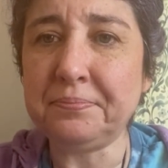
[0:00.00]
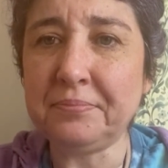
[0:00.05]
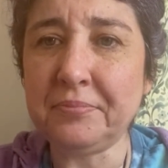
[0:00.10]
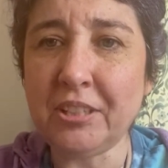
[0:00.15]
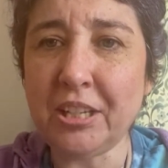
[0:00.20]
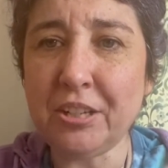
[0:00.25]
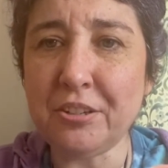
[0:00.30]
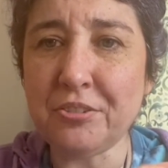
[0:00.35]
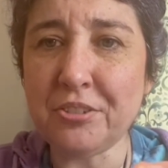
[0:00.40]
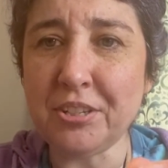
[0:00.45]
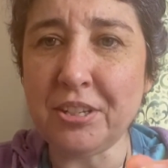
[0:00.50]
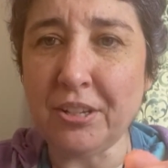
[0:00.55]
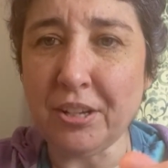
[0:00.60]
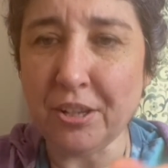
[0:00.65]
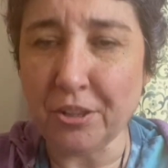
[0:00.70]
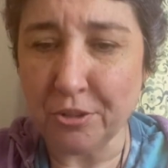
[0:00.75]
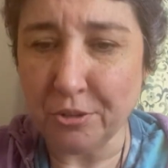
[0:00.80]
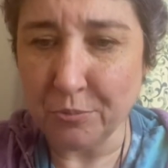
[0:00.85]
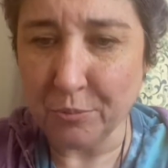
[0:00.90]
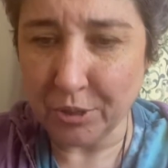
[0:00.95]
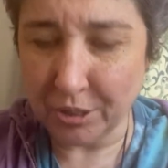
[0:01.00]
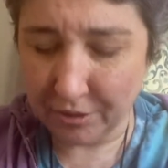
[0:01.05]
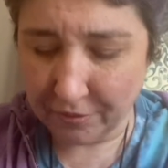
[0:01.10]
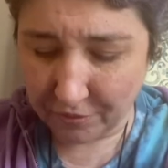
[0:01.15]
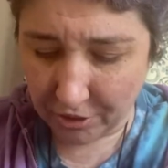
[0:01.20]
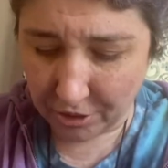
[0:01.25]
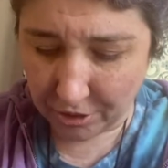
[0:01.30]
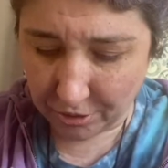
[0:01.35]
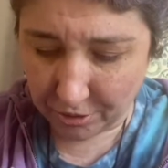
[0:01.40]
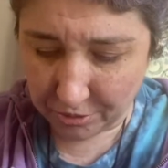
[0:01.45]
Here's another one of
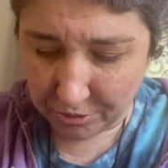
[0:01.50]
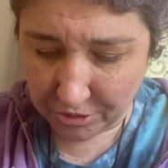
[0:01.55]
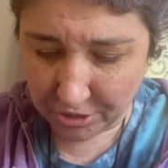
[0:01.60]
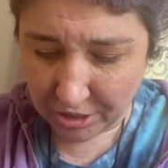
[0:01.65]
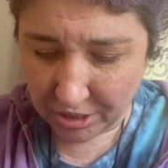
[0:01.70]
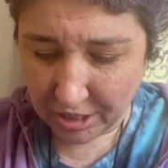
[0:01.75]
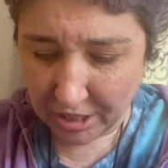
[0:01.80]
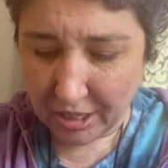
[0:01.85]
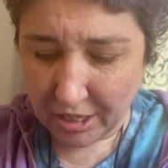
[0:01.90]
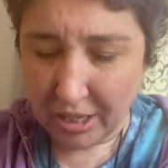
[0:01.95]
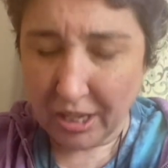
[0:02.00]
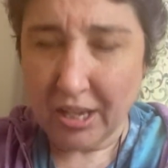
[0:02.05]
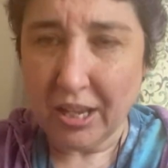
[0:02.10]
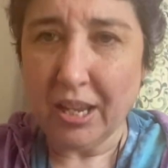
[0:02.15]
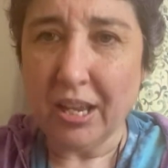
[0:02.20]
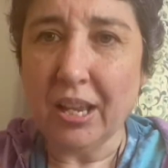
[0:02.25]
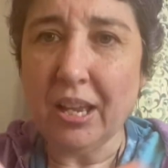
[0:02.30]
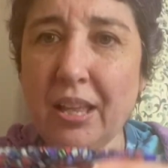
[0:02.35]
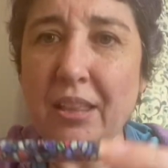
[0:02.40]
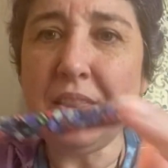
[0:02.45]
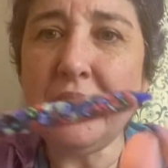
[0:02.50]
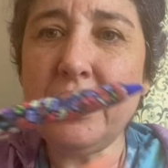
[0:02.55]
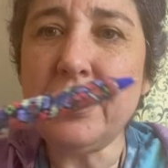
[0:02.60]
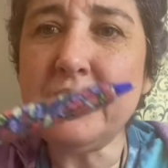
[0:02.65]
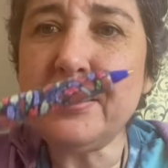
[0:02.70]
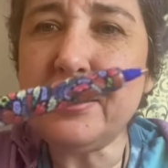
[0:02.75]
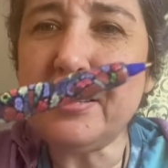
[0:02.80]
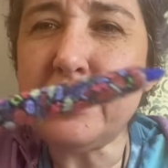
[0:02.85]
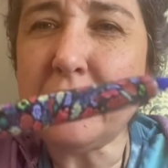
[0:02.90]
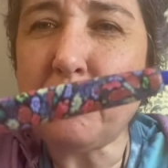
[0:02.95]
those.
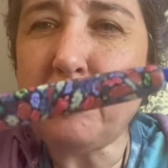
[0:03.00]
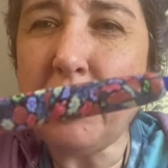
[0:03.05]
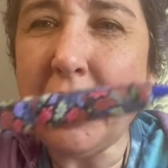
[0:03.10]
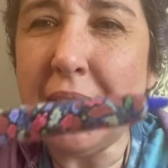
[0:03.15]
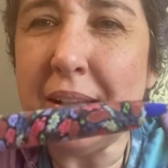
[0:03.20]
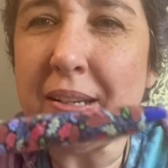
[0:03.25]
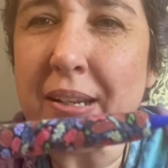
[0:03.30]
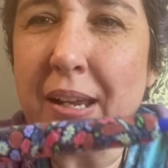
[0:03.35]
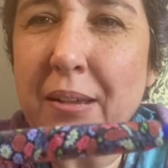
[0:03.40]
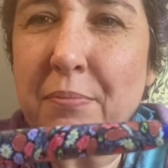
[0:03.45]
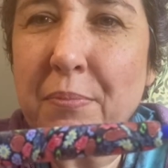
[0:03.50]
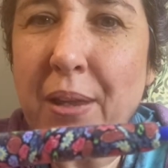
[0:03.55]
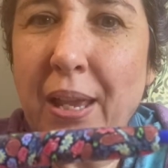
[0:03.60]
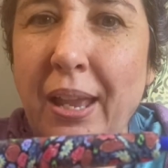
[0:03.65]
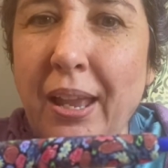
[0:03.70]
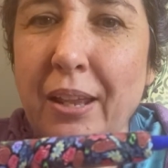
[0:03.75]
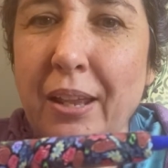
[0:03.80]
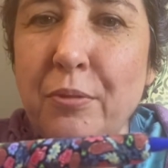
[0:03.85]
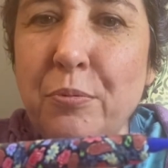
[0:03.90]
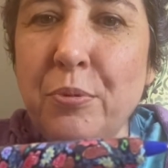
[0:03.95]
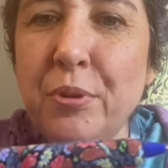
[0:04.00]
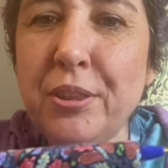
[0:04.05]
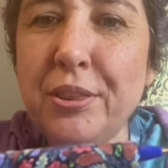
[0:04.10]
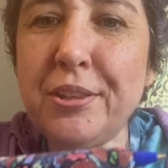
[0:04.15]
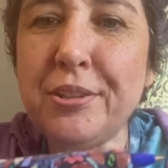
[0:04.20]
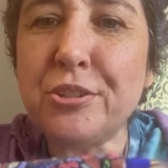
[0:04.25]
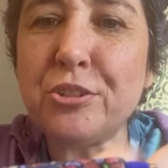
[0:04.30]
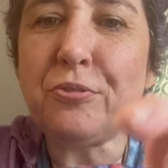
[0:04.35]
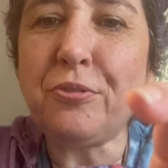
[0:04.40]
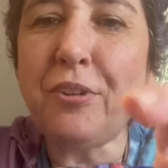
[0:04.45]
This is a pen I made with the
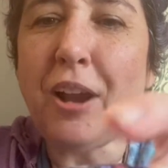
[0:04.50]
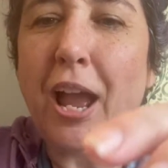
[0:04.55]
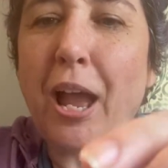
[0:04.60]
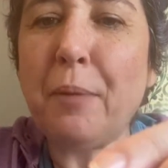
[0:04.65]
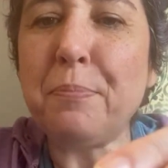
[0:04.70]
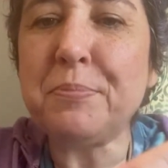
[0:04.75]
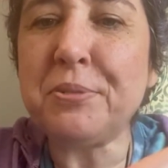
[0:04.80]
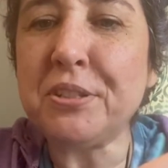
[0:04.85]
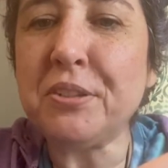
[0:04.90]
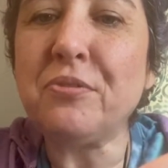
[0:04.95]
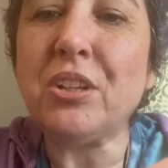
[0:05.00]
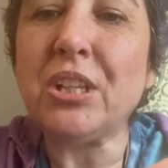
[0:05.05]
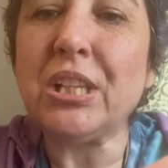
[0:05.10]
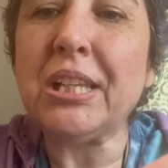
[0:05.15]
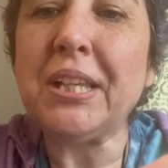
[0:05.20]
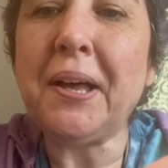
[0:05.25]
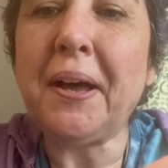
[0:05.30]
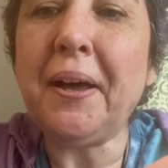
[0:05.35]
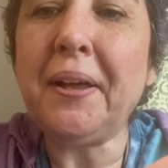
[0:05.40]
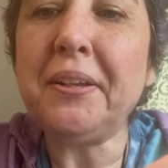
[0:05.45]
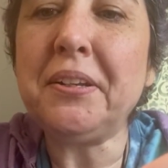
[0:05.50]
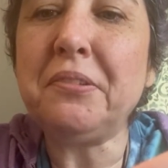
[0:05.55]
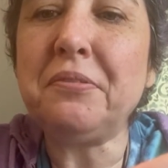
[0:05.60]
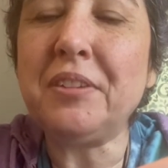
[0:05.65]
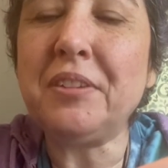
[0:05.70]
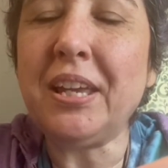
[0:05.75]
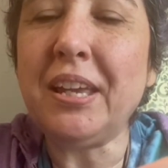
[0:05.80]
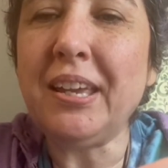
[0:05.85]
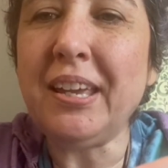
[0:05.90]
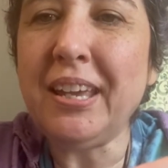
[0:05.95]
scraps of a lot of
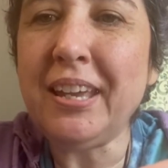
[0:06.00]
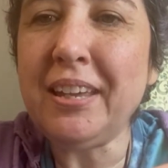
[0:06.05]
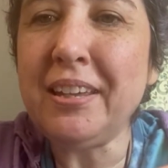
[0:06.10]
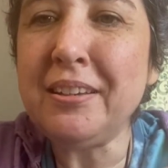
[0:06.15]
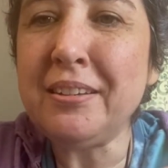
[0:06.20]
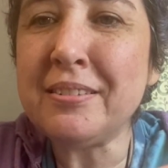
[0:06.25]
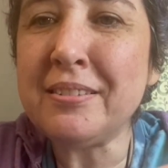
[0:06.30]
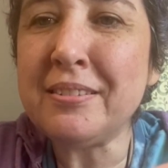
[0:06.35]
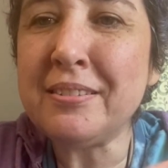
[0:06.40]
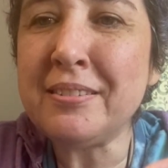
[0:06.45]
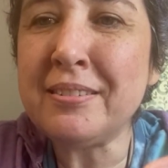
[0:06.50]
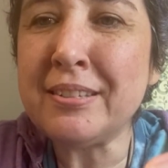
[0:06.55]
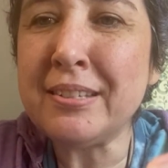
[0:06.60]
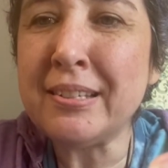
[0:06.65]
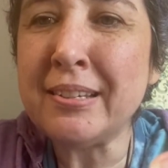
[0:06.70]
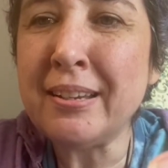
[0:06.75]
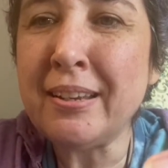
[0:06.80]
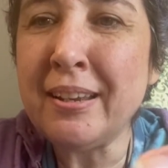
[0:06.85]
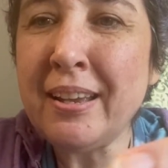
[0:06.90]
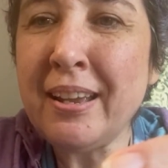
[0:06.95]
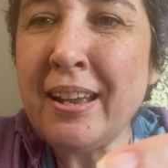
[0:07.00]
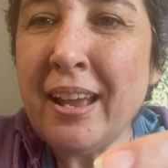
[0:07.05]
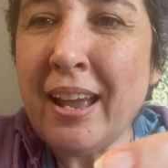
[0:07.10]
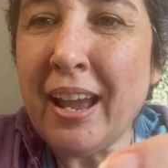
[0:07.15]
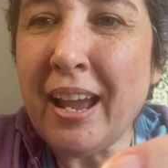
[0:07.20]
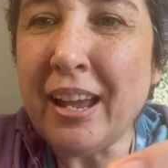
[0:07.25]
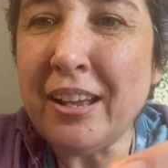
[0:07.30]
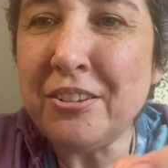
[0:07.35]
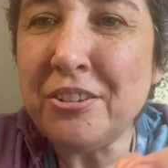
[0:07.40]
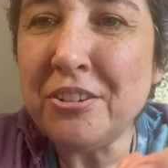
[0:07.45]
canes.
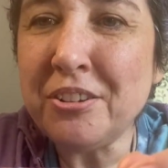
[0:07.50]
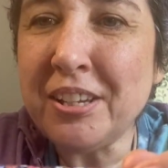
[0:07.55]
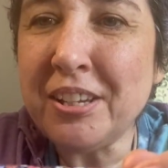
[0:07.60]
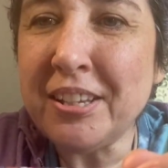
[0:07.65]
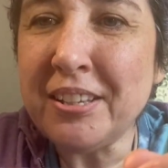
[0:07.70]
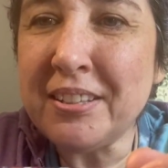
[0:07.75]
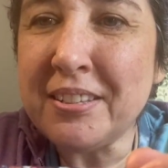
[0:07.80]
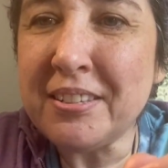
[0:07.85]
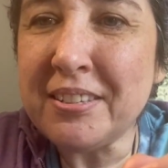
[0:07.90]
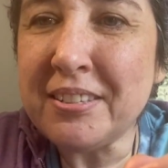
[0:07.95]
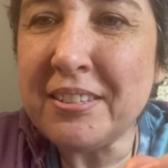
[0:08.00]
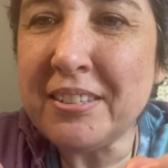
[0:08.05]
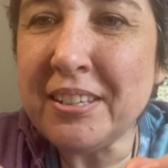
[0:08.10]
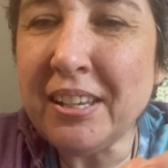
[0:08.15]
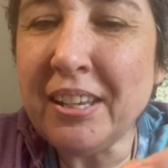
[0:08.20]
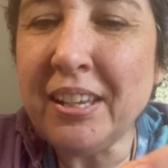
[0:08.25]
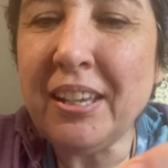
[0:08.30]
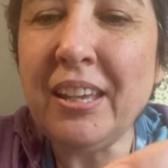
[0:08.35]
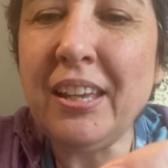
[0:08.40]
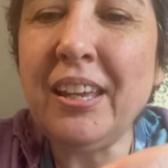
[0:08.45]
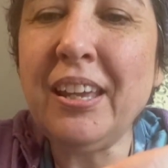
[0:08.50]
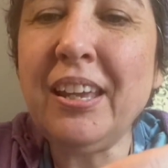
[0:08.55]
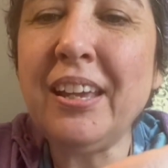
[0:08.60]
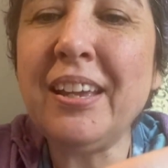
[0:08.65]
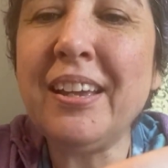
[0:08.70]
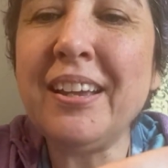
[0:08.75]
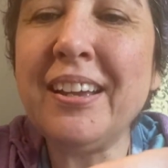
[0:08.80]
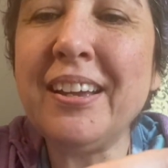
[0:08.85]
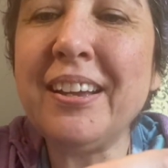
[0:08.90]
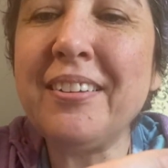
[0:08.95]
And you can see,
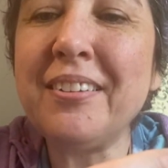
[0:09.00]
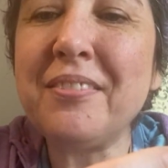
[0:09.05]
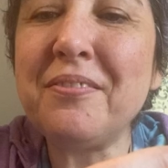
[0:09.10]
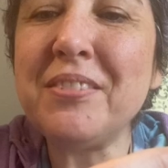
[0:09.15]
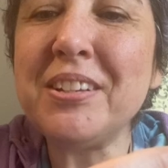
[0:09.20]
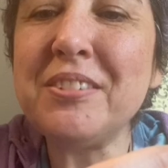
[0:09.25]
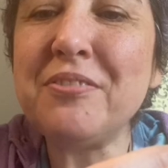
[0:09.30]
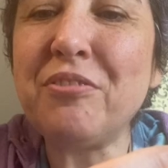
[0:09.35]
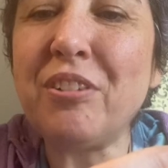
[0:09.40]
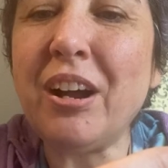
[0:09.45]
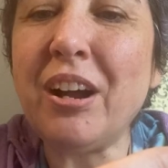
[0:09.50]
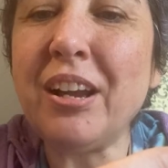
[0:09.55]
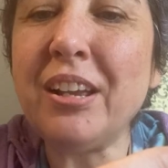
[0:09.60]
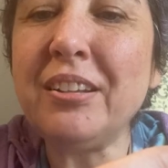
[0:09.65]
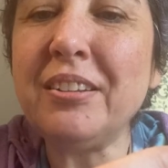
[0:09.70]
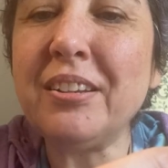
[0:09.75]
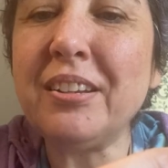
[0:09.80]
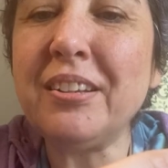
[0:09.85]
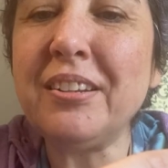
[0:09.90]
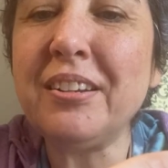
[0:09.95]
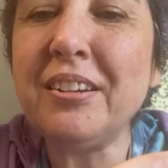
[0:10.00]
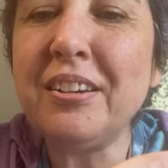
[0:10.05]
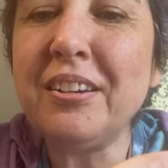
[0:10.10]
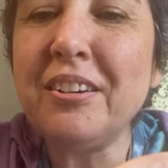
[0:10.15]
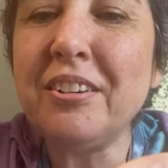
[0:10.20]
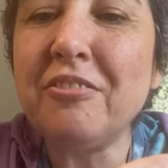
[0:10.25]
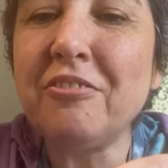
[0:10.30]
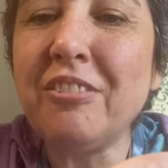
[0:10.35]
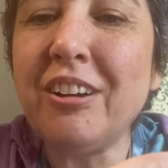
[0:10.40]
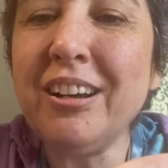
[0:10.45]
let me find it
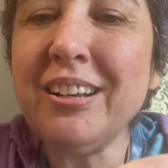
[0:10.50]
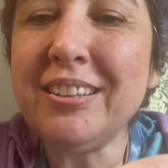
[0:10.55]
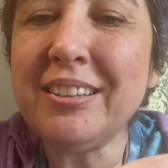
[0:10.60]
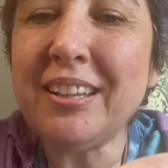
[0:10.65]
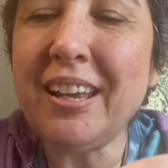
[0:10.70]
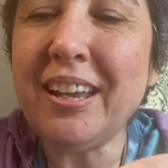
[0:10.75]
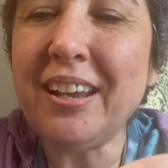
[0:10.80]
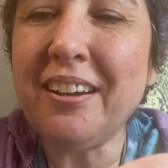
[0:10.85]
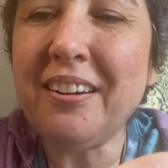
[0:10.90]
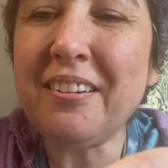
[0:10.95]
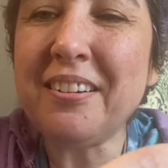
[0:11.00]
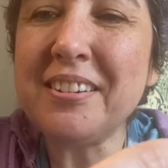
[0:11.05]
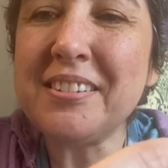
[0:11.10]
right there.